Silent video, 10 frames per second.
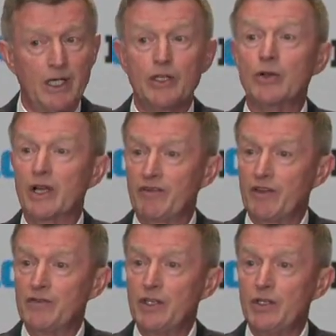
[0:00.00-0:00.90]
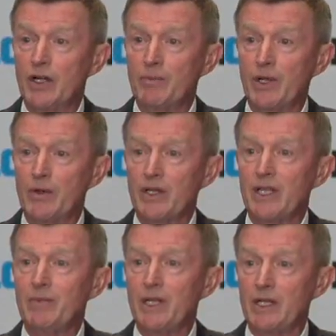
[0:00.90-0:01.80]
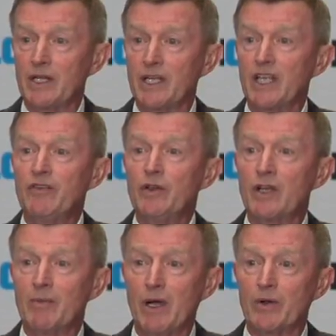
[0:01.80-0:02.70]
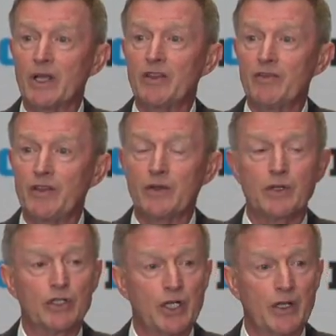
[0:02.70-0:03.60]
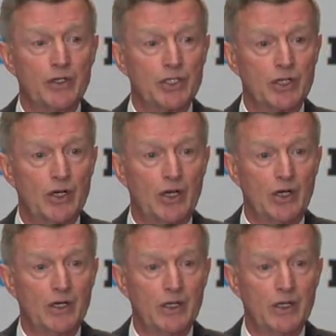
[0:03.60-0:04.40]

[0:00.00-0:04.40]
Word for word: you'll get a 15 yard penalty immediately if you come out on the field to challenge the call.